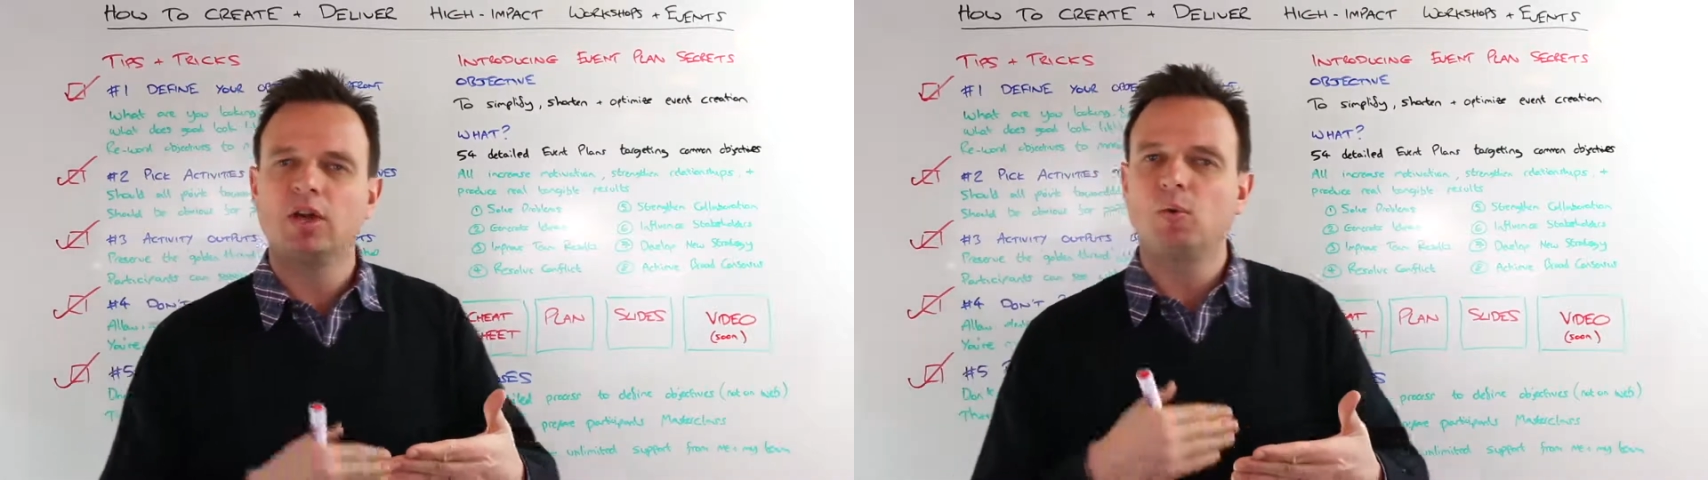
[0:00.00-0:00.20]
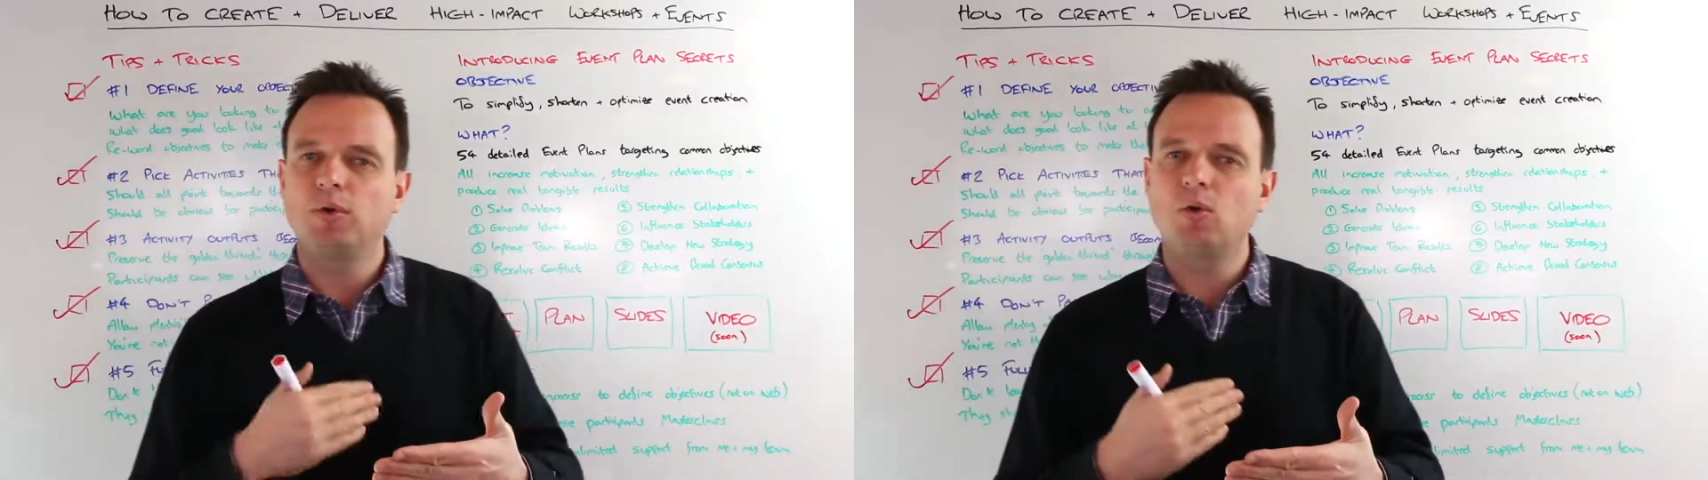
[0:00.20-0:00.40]

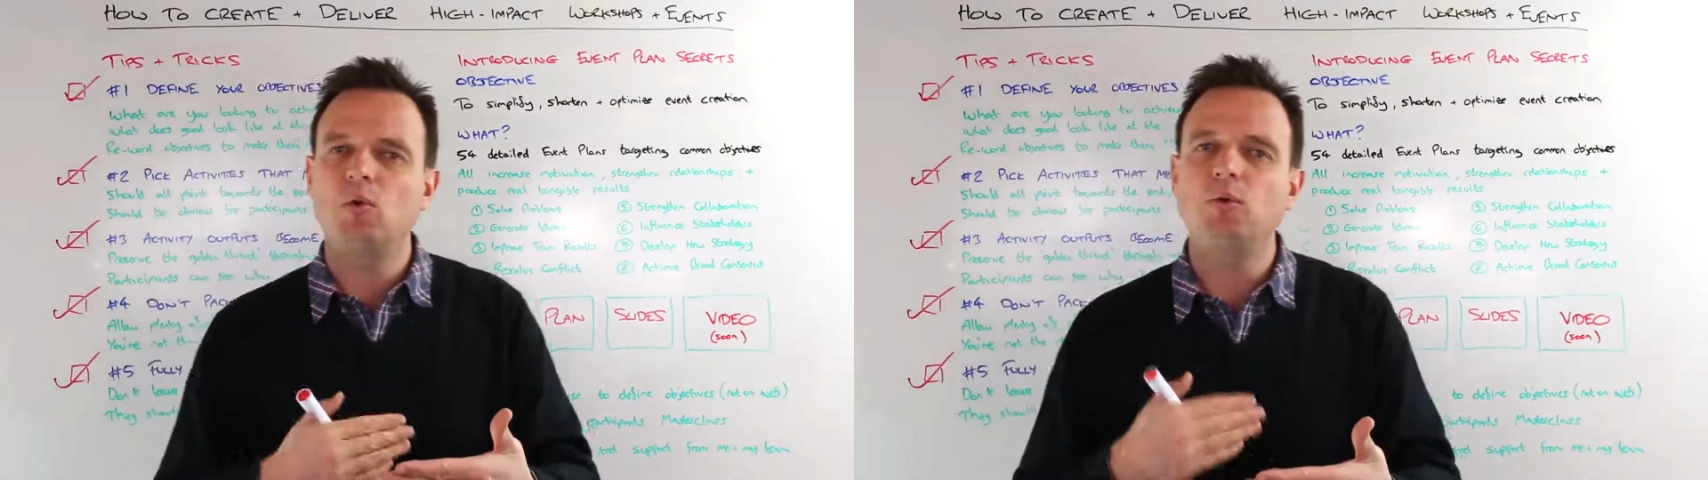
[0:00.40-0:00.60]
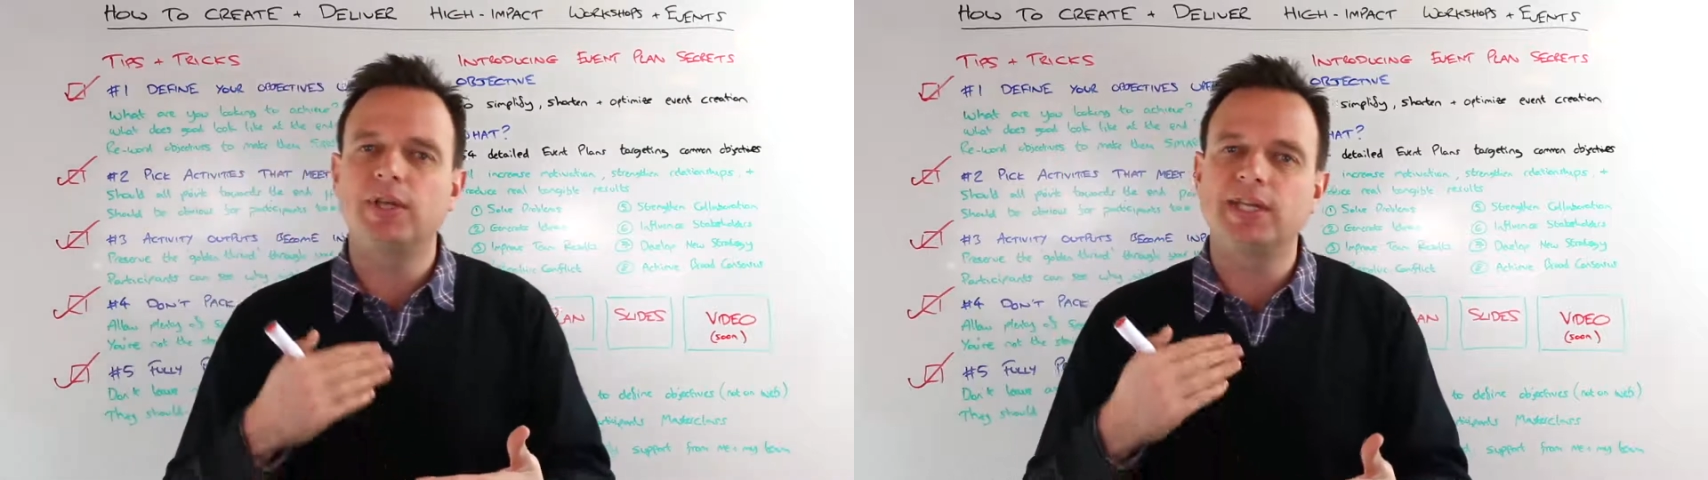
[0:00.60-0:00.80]
with
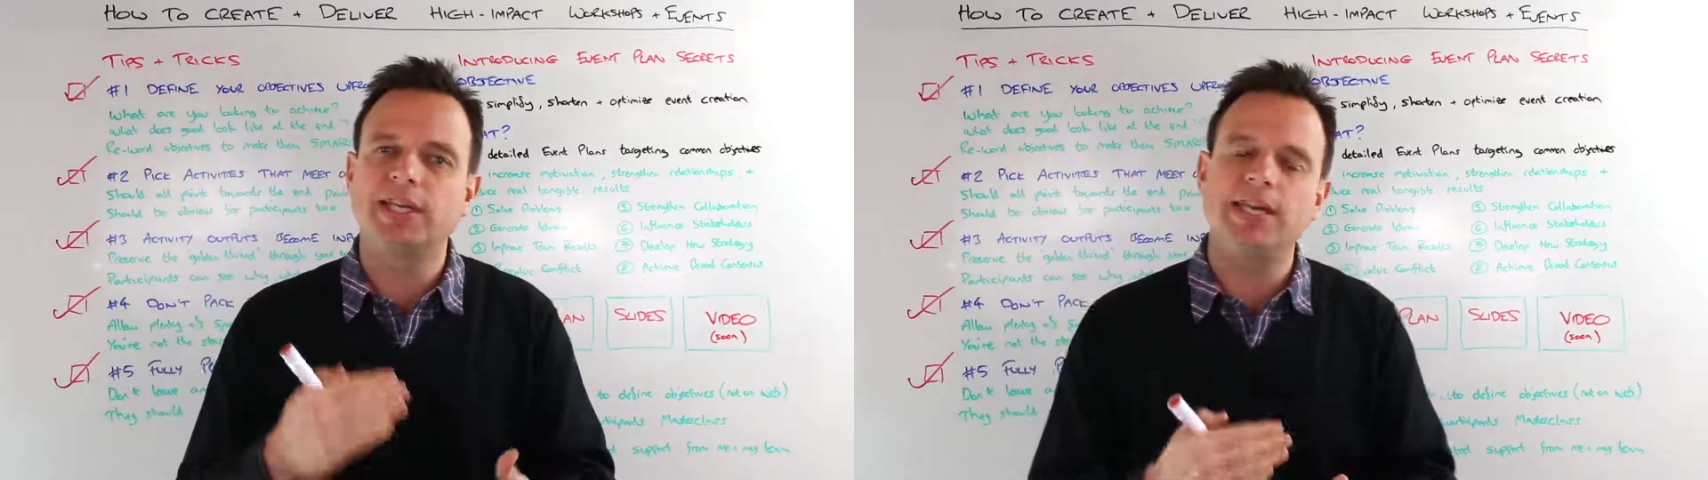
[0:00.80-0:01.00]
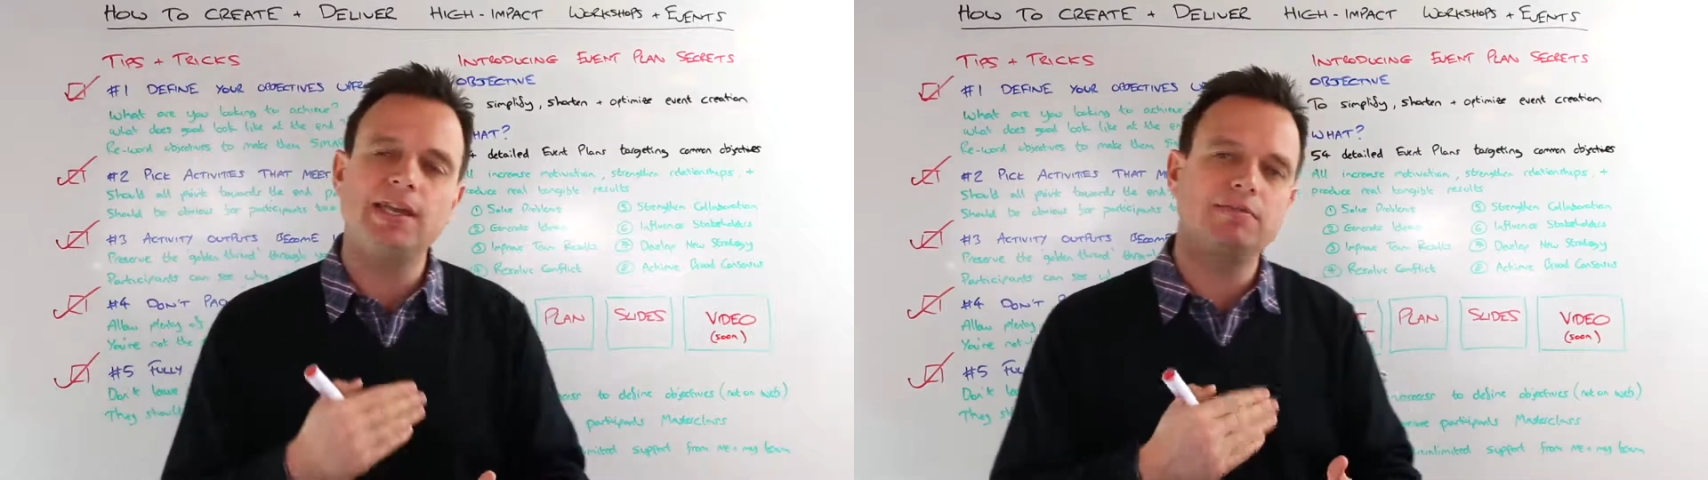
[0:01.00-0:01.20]
all the key